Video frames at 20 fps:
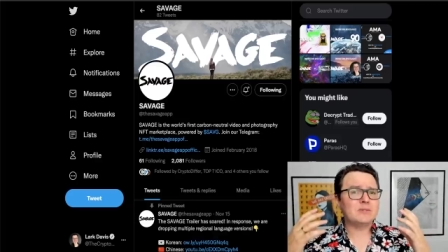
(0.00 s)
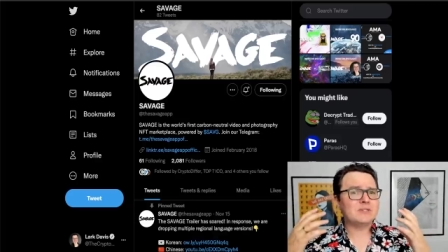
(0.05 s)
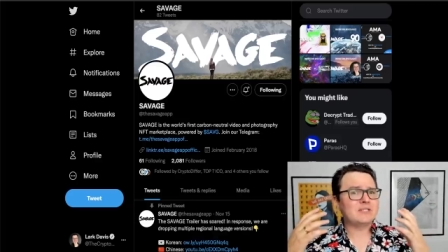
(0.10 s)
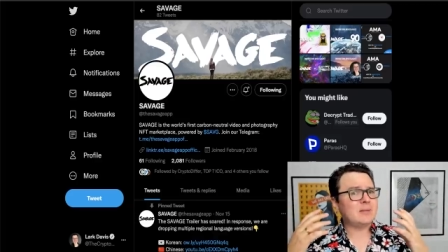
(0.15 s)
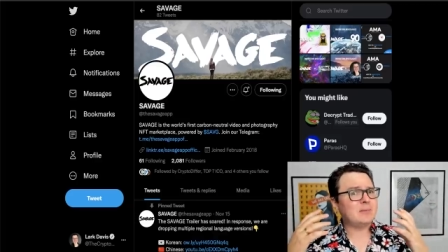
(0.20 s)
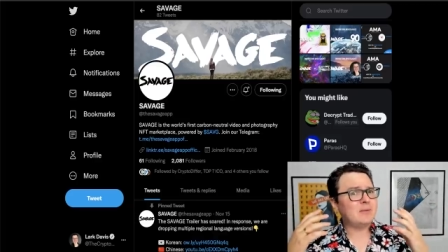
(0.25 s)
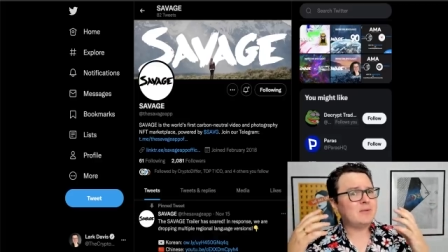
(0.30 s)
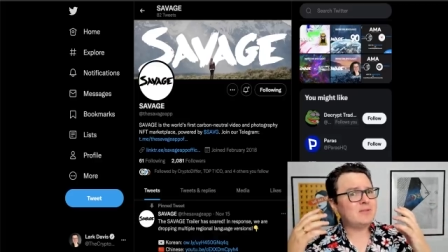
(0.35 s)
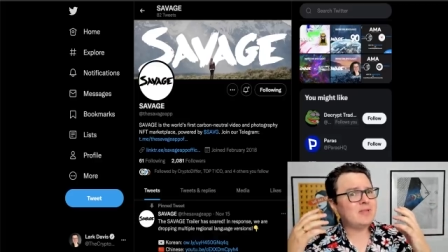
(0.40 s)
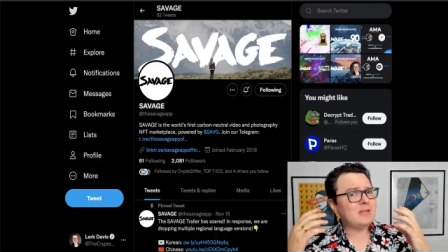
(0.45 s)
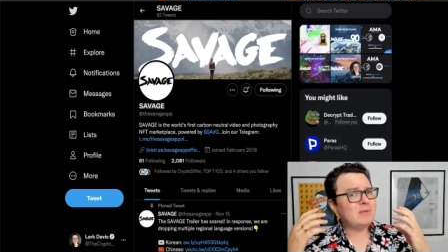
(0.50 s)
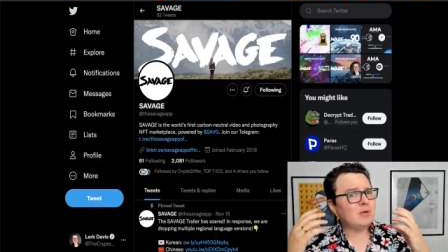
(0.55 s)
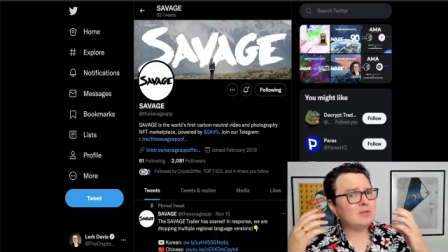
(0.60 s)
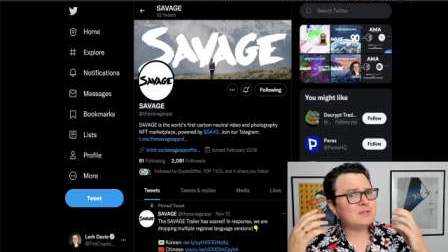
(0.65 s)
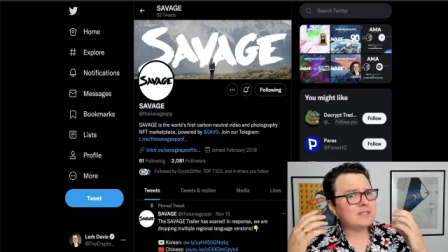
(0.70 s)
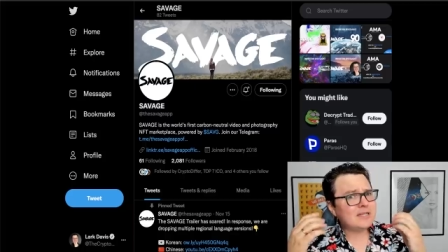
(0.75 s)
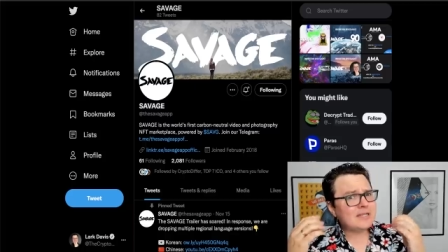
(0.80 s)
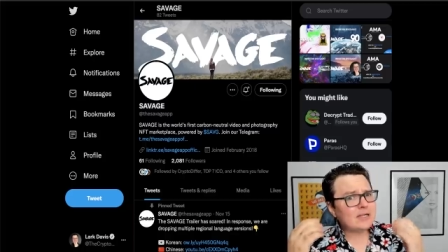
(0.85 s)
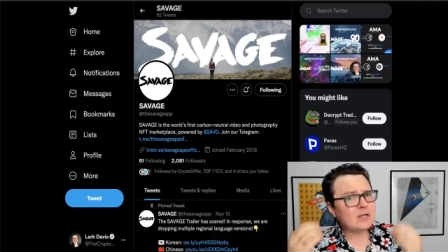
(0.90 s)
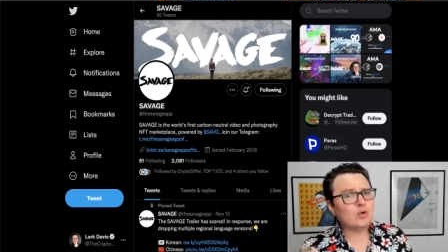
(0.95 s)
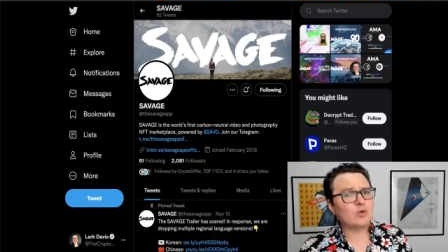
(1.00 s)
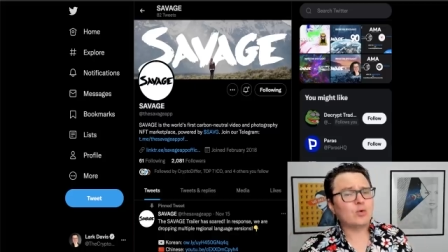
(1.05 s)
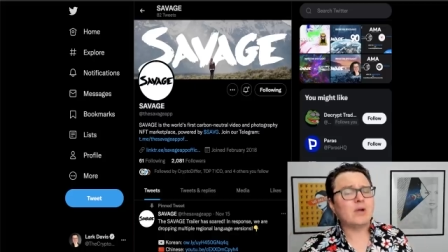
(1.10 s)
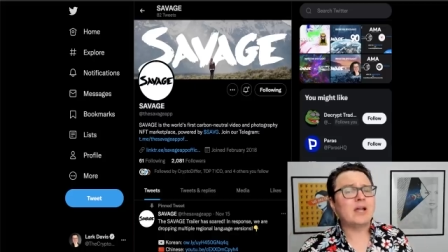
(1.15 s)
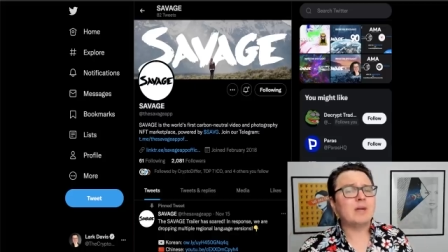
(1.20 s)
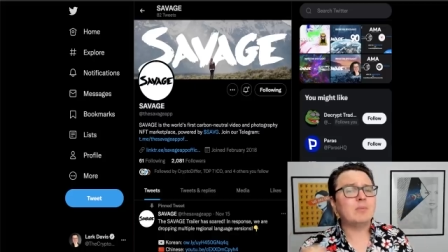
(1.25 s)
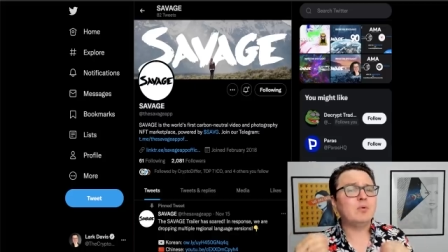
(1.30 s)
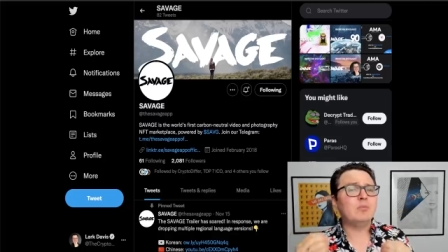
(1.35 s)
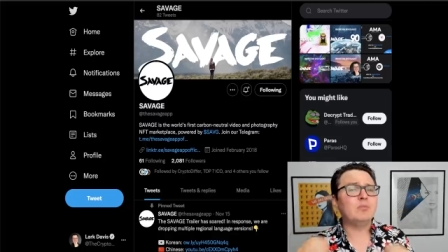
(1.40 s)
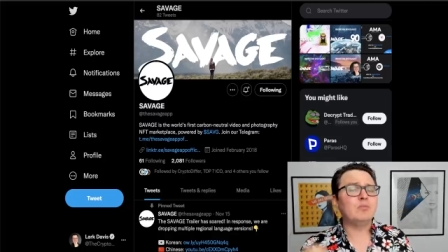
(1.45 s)
with some of the most
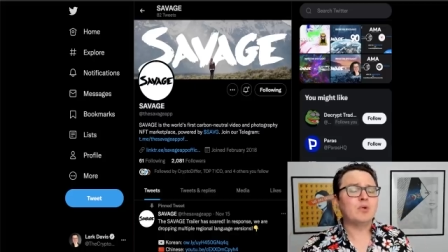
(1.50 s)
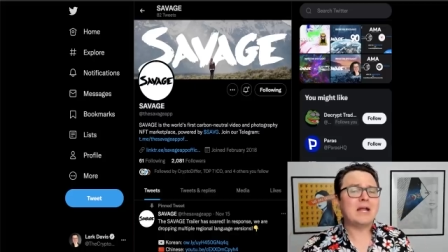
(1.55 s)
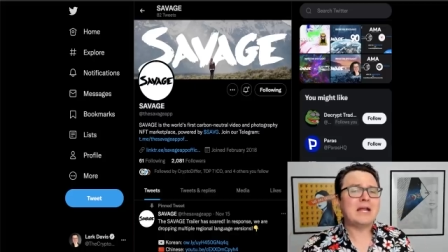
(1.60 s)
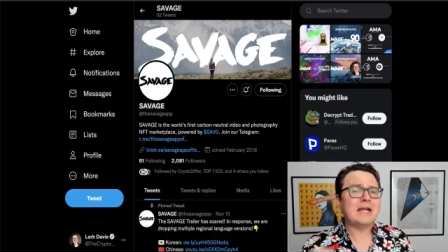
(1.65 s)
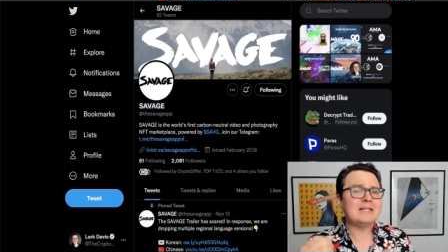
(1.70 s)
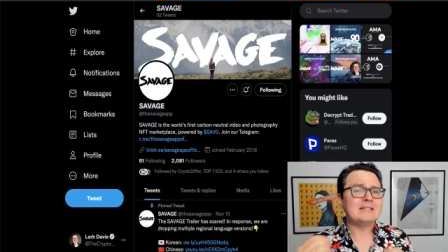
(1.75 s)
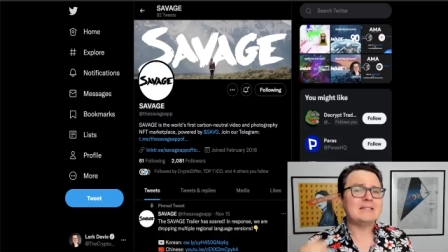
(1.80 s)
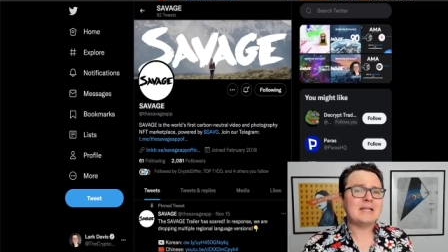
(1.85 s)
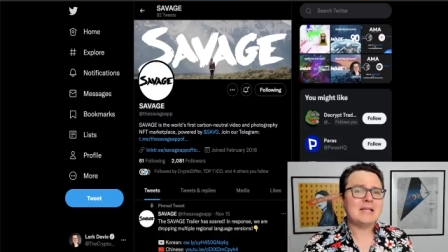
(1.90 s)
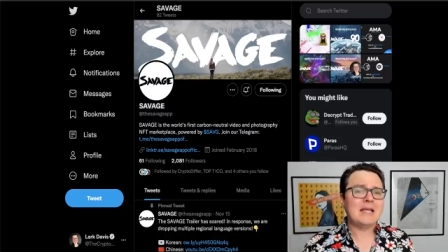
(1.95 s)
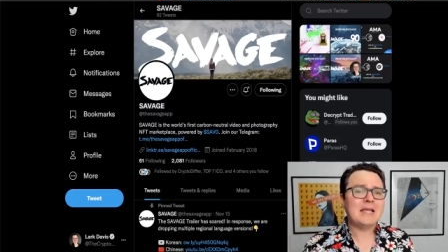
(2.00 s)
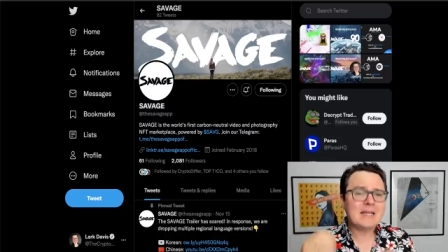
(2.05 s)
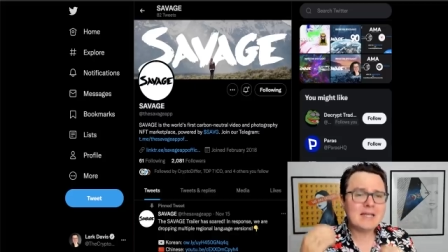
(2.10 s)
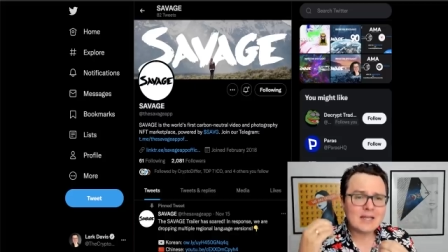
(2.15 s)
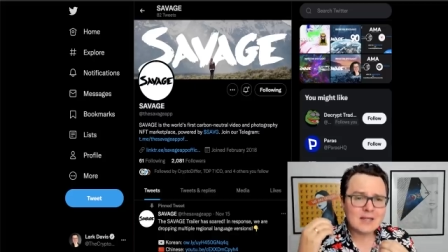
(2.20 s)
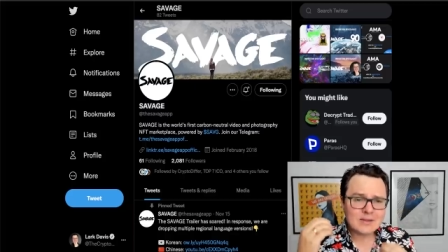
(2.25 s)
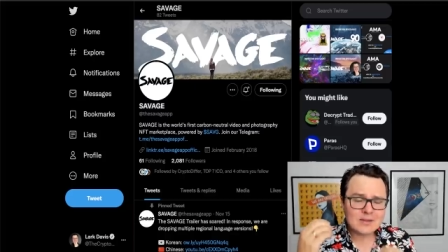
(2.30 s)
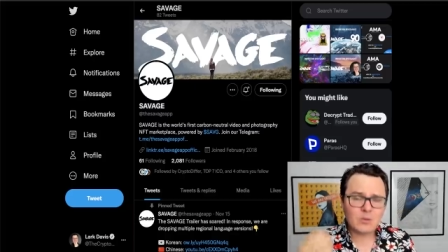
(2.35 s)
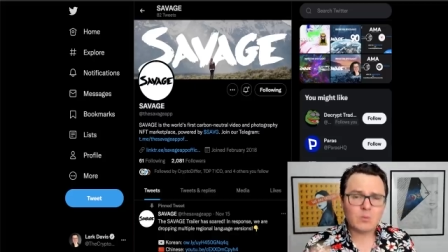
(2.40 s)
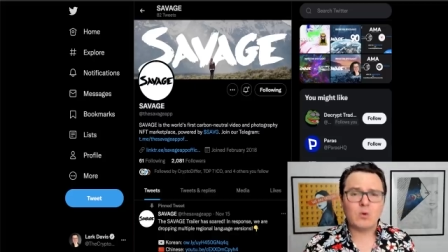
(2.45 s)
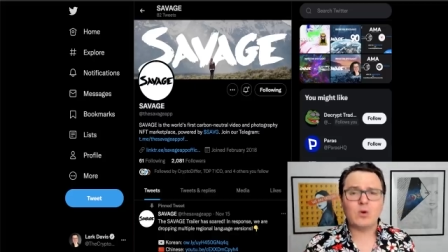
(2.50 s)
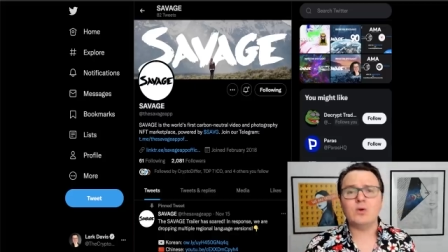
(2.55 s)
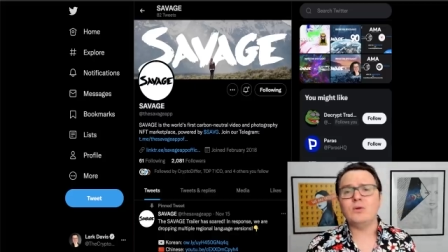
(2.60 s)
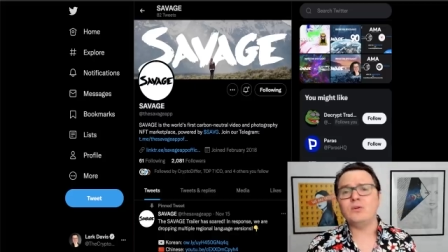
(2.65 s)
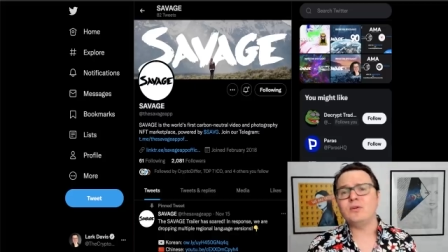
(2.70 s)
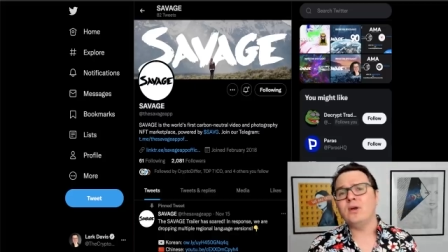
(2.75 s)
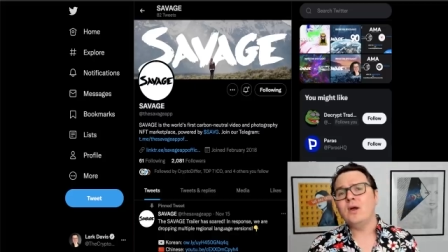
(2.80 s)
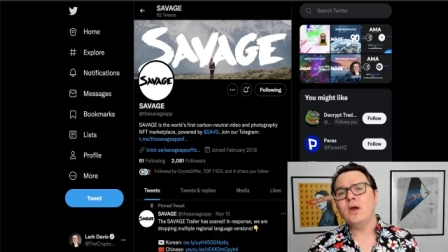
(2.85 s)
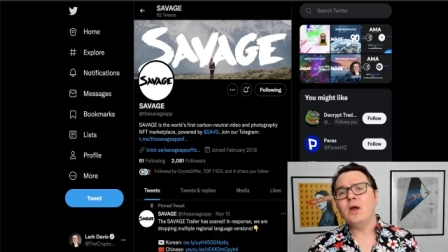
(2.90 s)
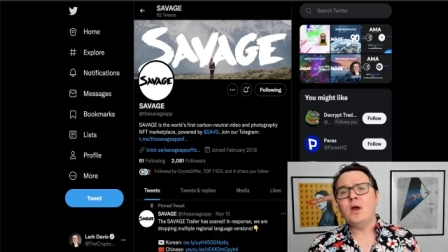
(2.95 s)
incredible brands in the
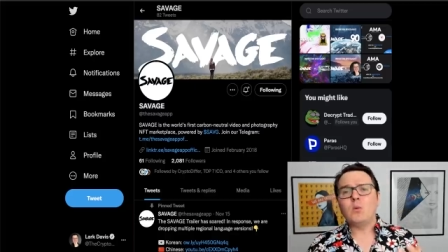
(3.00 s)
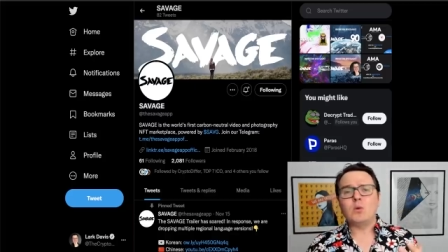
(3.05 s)
world.